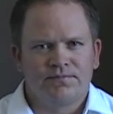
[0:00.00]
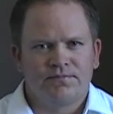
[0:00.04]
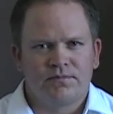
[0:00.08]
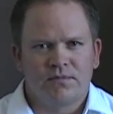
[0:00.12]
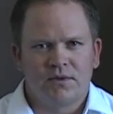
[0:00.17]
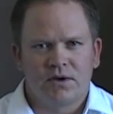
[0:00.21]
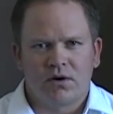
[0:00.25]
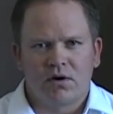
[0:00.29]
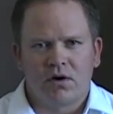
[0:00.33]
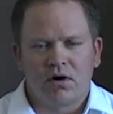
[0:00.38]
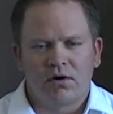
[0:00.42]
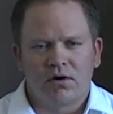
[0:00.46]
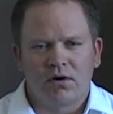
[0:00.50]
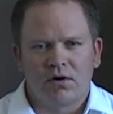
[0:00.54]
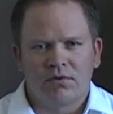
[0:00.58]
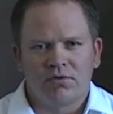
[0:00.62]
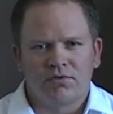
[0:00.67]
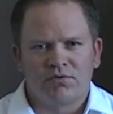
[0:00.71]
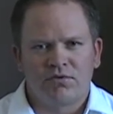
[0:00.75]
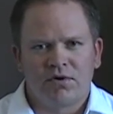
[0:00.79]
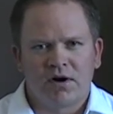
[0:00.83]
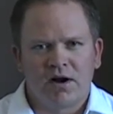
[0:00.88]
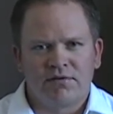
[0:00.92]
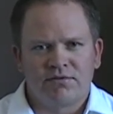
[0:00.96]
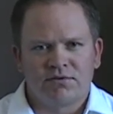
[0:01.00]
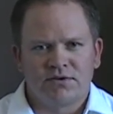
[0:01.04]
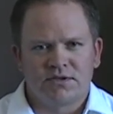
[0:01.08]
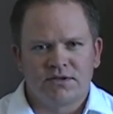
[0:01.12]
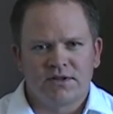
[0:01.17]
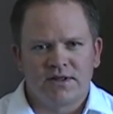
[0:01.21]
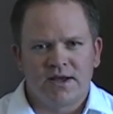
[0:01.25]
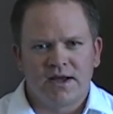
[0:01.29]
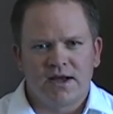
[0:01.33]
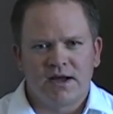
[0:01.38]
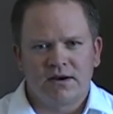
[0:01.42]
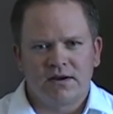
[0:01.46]
There are other drivers of
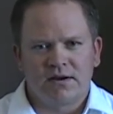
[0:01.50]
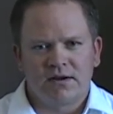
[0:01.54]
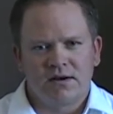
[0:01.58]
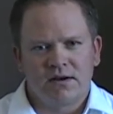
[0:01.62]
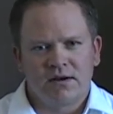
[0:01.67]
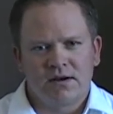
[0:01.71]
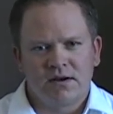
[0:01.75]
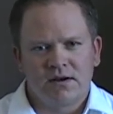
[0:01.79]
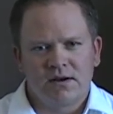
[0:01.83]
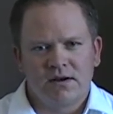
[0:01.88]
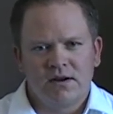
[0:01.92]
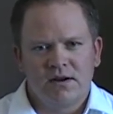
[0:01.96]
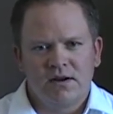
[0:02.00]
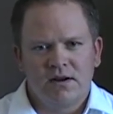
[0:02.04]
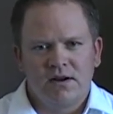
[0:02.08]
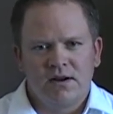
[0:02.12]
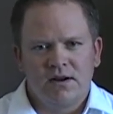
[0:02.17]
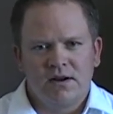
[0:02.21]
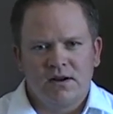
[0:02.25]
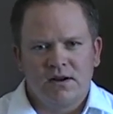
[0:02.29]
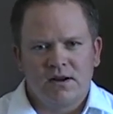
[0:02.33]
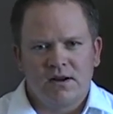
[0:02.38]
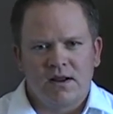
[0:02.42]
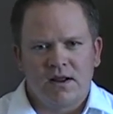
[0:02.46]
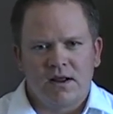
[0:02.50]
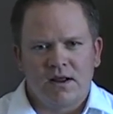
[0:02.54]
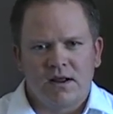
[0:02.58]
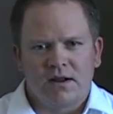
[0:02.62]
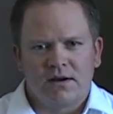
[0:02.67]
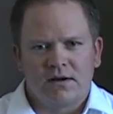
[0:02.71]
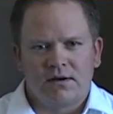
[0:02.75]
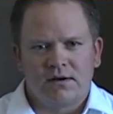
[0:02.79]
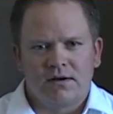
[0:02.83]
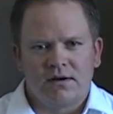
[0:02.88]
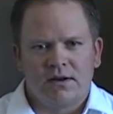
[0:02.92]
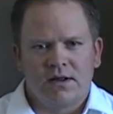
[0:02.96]
that,
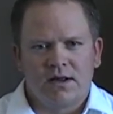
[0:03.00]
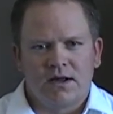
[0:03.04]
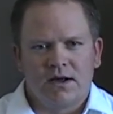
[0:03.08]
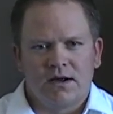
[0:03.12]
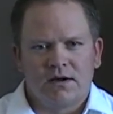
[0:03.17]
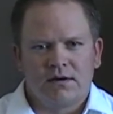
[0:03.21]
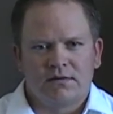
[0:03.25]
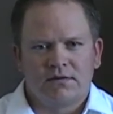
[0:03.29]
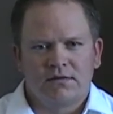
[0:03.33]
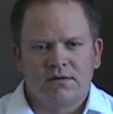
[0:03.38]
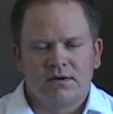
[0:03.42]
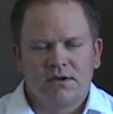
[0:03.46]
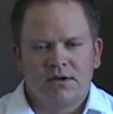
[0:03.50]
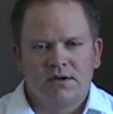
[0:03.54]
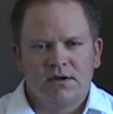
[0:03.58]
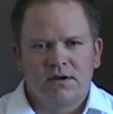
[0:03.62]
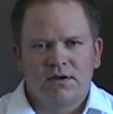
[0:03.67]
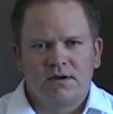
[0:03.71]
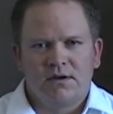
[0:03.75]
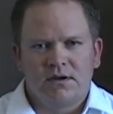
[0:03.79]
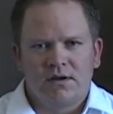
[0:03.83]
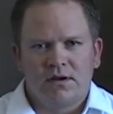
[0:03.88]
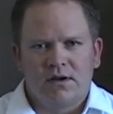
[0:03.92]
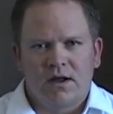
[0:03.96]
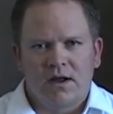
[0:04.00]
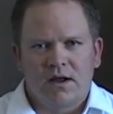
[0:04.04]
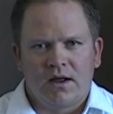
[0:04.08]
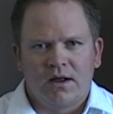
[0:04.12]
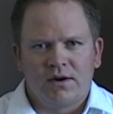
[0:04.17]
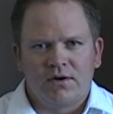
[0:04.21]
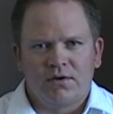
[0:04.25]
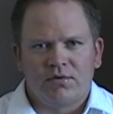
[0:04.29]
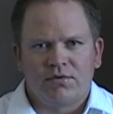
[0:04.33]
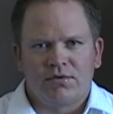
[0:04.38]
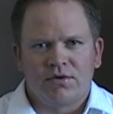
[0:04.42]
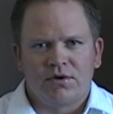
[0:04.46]
and I
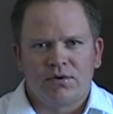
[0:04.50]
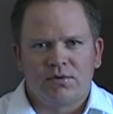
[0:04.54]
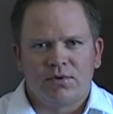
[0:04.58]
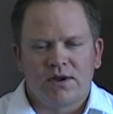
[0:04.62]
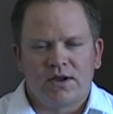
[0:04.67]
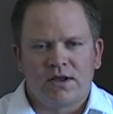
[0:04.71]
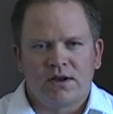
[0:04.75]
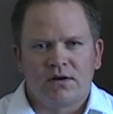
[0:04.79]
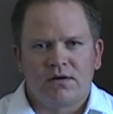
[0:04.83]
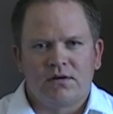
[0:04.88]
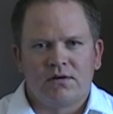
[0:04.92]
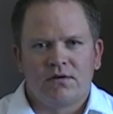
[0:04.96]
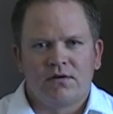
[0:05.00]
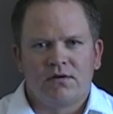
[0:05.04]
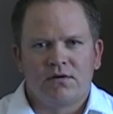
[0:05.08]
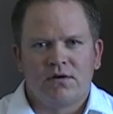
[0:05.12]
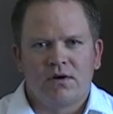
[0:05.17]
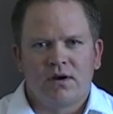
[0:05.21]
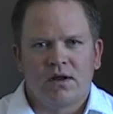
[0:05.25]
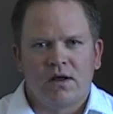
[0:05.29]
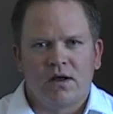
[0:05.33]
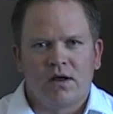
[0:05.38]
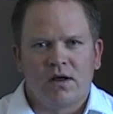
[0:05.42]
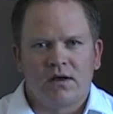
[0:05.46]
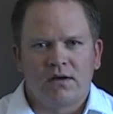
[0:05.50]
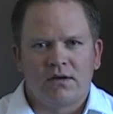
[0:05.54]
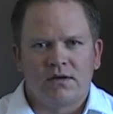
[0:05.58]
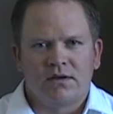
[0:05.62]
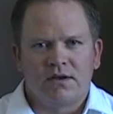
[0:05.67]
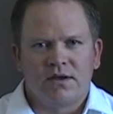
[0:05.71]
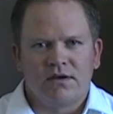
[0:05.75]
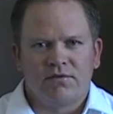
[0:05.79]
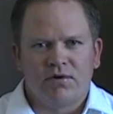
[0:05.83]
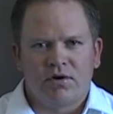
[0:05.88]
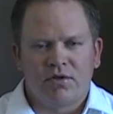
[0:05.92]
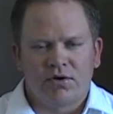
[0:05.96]
don't think we can
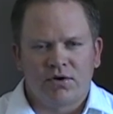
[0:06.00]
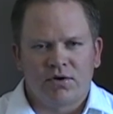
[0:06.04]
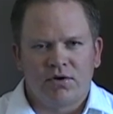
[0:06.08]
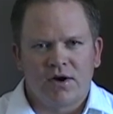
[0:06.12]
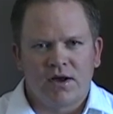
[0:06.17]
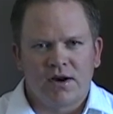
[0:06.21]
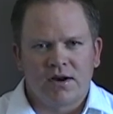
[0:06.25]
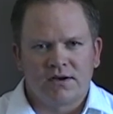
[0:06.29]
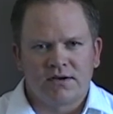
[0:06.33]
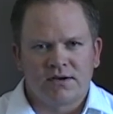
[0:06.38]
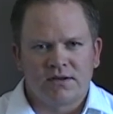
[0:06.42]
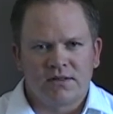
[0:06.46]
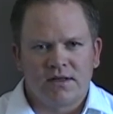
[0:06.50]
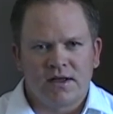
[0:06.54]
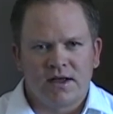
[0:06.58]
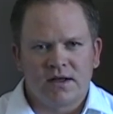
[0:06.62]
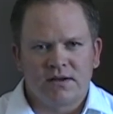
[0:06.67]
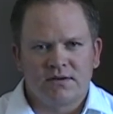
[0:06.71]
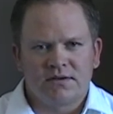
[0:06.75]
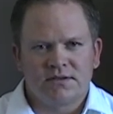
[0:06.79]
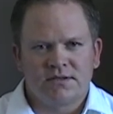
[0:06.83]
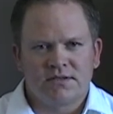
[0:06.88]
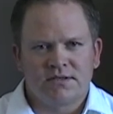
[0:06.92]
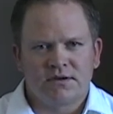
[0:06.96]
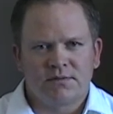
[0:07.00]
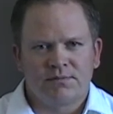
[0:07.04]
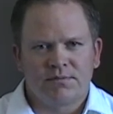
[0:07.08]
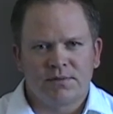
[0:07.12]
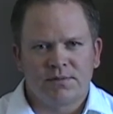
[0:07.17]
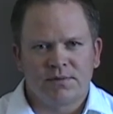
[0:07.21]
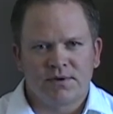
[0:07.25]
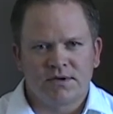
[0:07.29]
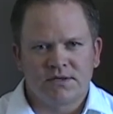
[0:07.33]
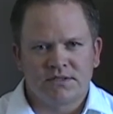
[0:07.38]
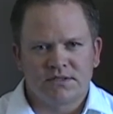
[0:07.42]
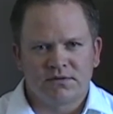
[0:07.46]
give all the credit to that simply
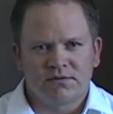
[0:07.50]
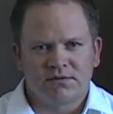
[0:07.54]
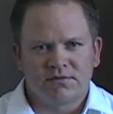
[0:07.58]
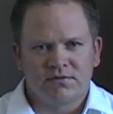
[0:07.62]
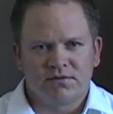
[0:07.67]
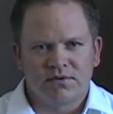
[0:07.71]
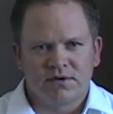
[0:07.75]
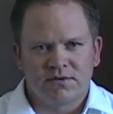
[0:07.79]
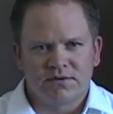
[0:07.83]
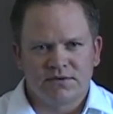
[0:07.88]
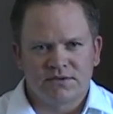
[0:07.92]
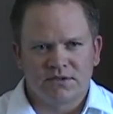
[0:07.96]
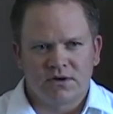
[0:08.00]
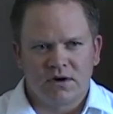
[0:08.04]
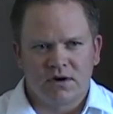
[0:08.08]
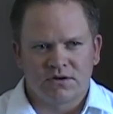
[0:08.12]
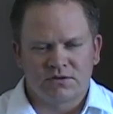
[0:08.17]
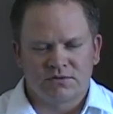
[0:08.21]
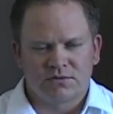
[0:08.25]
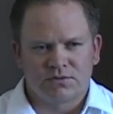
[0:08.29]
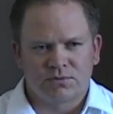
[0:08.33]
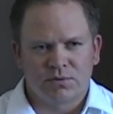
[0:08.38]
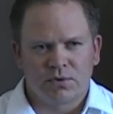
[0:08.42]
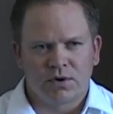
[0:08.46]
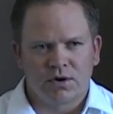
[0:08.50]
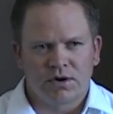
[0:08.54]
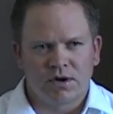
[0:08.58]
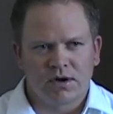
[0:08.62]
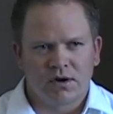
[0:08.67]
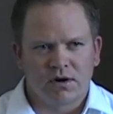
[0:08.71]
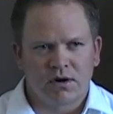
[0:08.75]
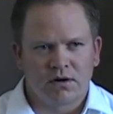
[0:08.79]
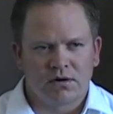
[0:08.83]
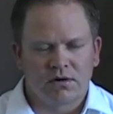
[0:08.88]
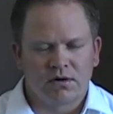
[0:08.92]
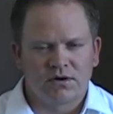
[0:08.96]
because if SOX was working,
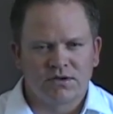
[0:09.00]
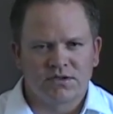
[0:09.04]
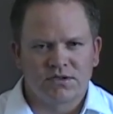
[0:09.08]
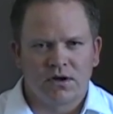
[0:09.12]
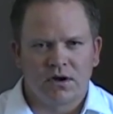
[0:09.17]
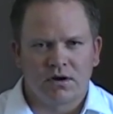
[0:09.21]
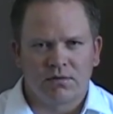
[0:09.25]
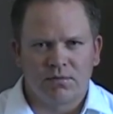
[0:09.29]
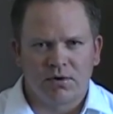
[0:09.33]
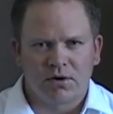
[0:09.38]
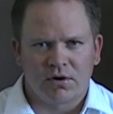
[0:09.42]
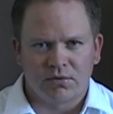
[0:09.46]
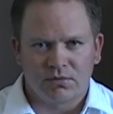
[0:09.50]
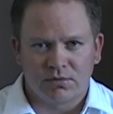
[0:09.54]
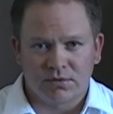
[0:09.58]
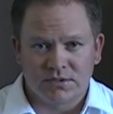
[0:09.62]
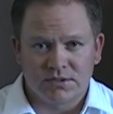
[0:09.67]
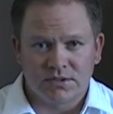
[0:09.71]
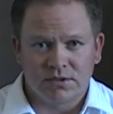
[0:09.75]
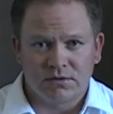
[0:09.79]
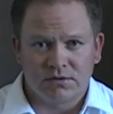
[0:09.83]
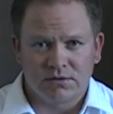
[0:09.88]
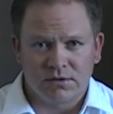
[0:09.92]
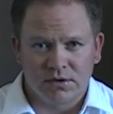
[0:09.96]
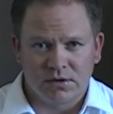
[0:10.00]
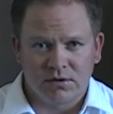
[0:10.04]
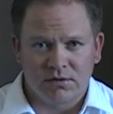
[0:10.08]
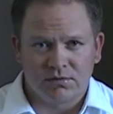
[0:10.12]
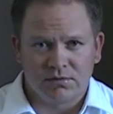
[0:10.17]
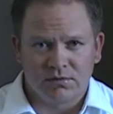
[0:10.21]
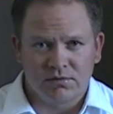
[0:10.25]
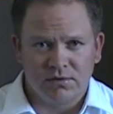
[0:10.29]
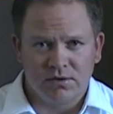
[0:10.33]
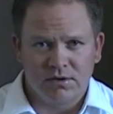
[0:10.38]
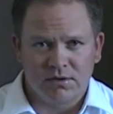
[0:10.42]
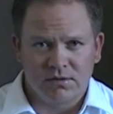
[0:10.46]
our stock market would still,
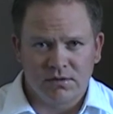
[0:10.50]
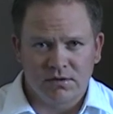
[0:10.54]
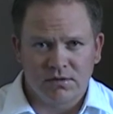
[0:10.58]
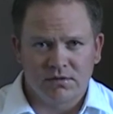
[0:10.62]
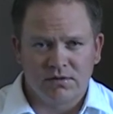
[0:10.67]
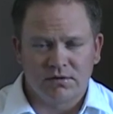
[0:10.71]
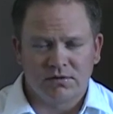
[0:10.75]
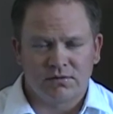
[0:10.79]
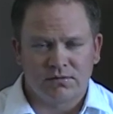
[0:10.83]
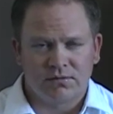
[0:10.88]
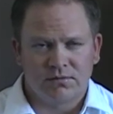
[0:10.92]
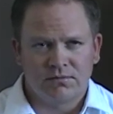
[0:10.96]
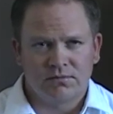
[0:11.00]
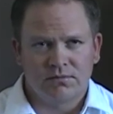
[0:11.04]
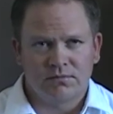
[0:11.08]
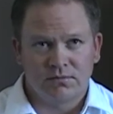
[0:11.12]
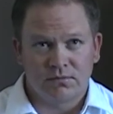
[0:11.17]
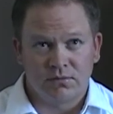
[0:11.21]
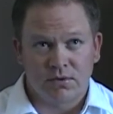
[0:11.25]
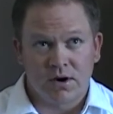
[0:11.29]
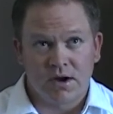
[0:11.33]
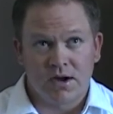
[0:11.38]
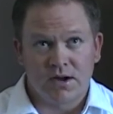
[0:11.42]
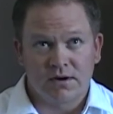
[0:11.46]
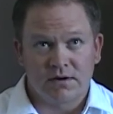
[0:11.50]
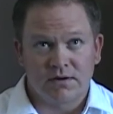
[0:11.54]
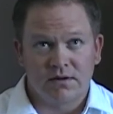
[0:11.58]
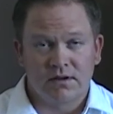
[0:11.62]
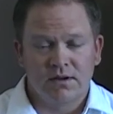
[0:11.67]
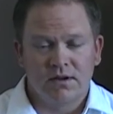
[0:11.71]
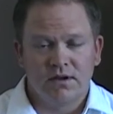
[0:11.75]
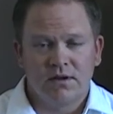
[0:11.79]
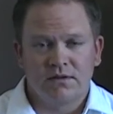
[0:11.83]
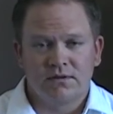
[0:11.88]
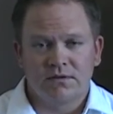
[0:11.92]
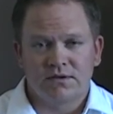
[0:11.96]
in this right,
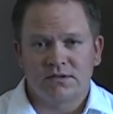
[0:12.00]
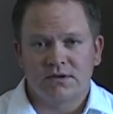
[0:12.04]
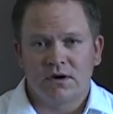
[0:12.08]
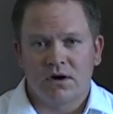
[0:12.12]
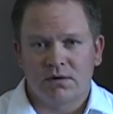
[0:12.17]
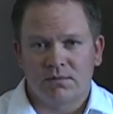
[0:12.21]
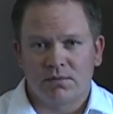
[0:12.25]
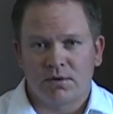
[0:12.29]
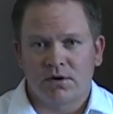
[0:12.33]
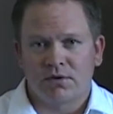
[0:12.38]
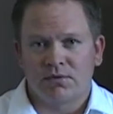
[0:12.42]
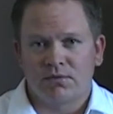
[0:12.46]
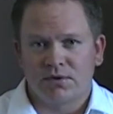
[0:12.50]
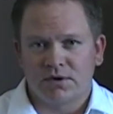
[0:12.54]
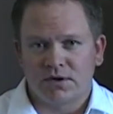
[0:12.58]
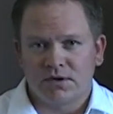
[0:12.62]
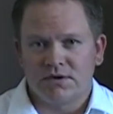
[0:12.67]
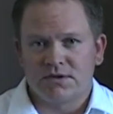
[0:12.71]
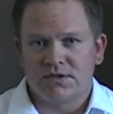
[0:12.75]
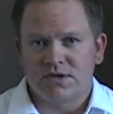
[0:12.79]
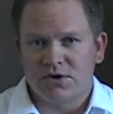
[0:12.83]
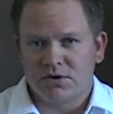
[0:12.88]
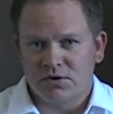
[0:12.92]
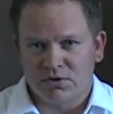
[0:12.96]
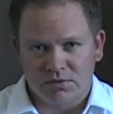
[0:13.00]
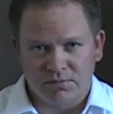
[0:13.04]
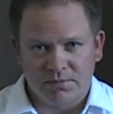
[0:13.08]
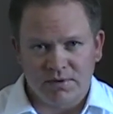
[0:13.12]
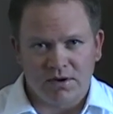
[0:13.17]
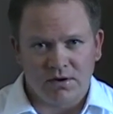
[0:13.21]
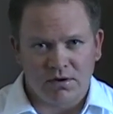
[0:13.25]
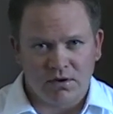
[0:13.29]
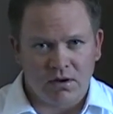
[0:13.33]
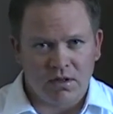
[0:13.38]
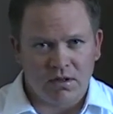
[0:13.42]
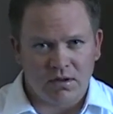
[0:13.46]
the stock market would continue to be
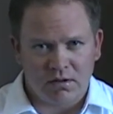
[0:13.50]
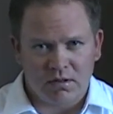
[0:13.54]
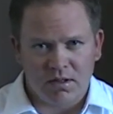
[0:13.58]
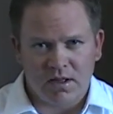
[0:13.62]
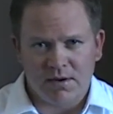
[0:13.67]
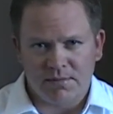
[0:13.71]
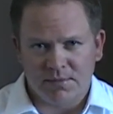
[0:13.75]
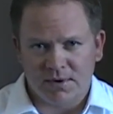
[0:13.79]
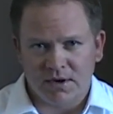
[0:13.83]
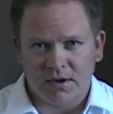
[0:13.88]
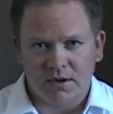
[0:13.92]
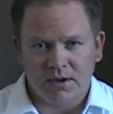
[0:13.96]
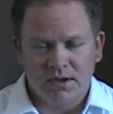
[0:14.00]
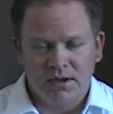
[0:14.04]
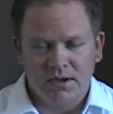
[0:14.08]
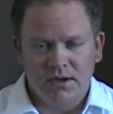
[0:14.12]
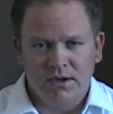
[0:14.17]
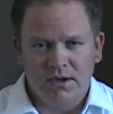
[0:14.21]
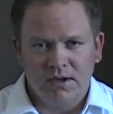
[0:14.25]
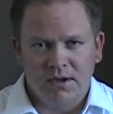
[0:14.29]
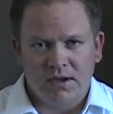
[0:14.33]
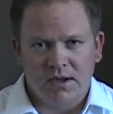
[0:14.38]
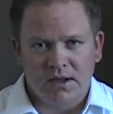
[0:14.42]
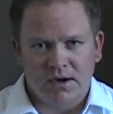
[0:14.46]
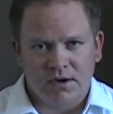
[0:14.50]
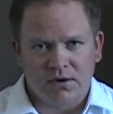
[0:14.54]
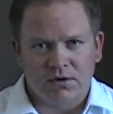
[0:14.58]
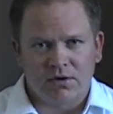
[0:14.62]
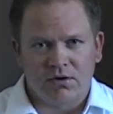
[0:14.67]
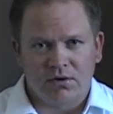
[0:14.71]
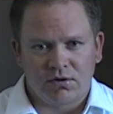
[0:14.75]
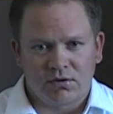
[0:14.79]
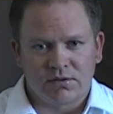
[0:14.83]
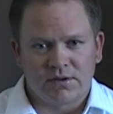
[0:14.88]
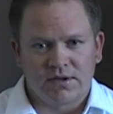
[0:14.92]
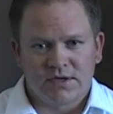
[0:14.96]
climbing, and it
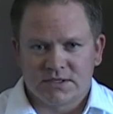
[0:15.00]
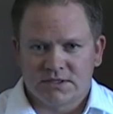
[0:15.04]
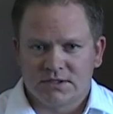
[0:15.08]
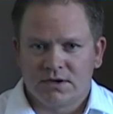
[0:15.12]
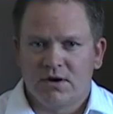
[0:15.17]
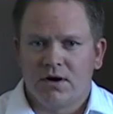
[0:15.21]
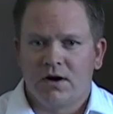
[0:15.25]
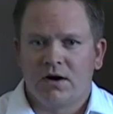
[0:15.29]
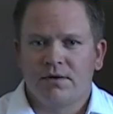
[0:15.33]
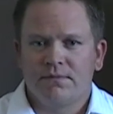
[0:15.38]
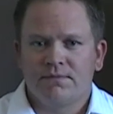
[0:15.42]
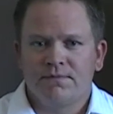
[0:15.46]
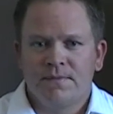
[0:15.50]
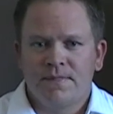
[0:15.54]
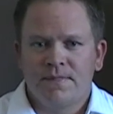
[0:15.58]
currently is not.